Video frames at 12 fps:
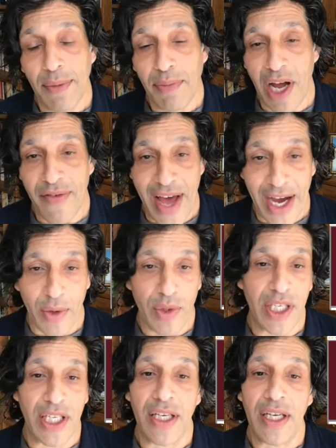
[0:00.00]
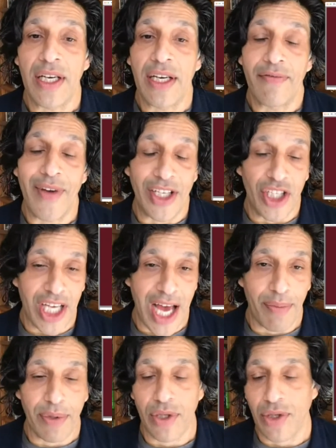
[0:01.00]
private equity, venture
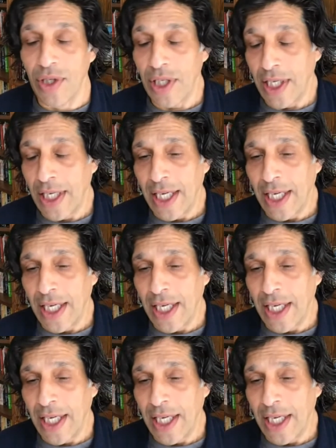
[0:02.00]
capital,